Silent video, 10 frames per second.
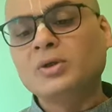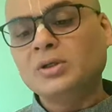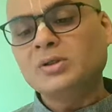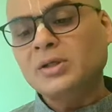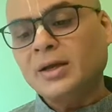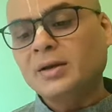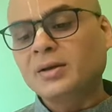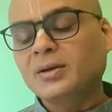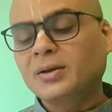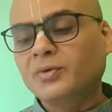He just said,
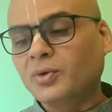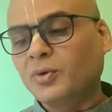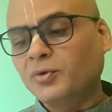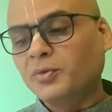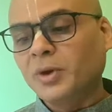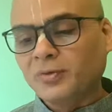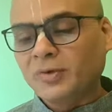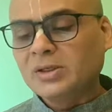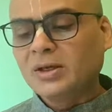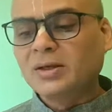we
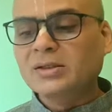previously